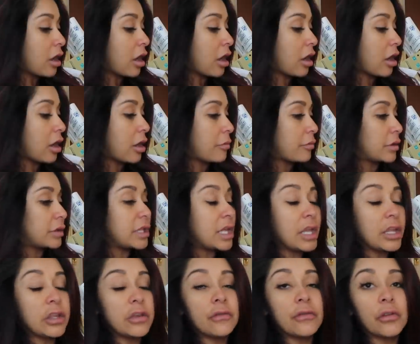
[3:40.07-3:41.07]
Um, but
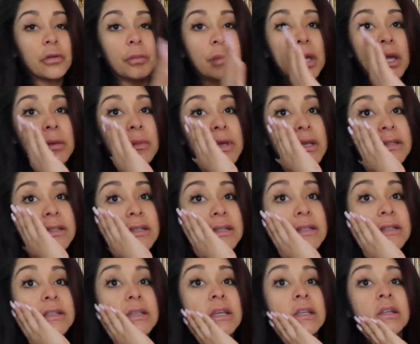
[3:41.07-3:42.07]
thank you for my amazing
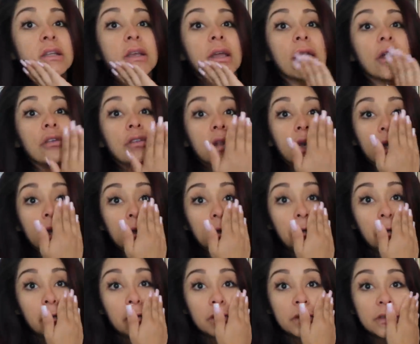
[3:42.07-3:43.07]
skincare that I
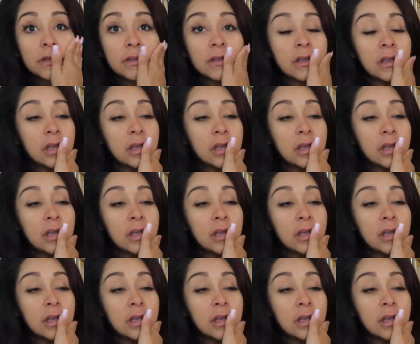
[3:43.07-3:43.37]
use